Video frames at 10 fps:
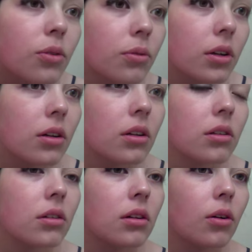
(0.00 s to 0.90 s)
no
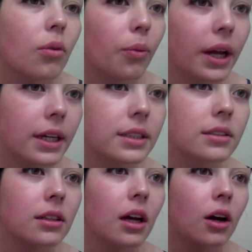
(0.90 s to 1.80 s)
real
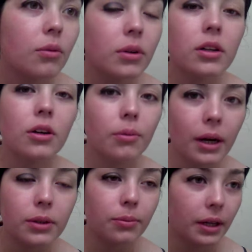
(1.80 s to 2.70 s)

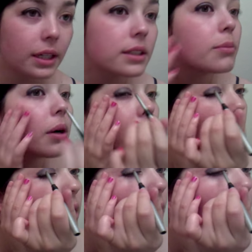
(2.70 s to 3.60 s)
correct way to
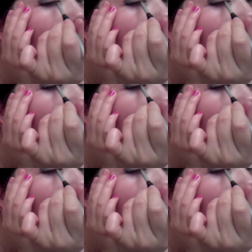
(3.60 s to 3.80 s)
put on the